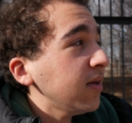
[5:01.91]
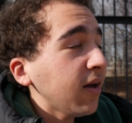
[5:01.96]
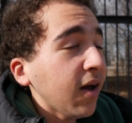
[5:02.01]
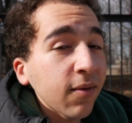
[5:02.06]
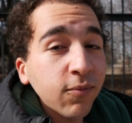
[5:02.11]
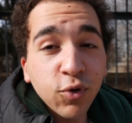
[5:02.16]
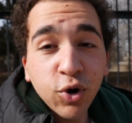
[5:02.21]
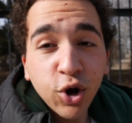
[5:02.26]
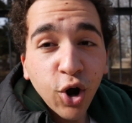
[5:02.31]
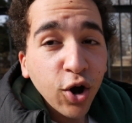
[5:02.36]

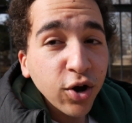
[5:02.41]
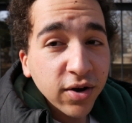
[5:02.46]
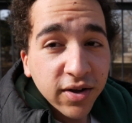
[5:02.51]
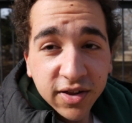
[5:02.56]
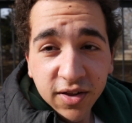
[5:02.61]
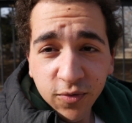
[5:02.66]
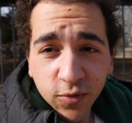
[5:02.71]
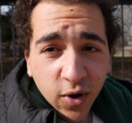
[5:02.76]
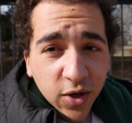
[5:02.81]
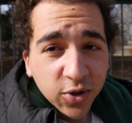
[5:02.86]

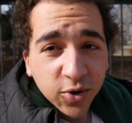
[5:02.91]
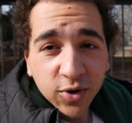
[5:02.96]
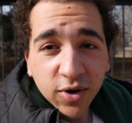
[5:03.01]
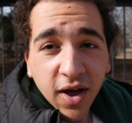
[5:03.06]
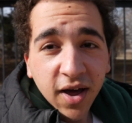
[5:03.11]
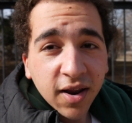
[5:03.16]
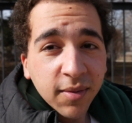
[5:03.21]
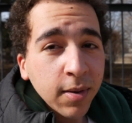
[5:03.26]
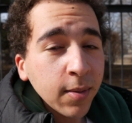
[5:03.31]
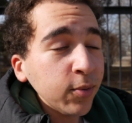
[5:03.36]
regardless of whether or
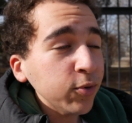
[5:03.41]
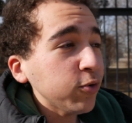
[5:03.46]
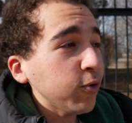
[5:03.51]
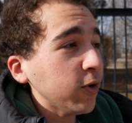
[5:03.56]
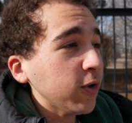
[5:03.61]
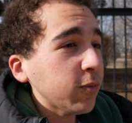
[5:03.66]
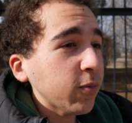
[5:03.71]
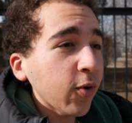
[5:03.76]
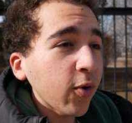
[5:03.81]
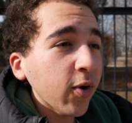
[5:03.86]
not I'm able to
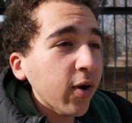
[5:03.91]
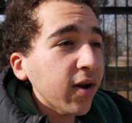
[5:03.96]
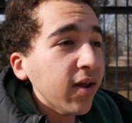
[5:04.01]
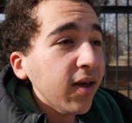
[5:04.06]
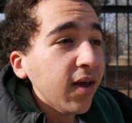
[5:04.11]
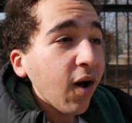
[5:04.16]
explore it,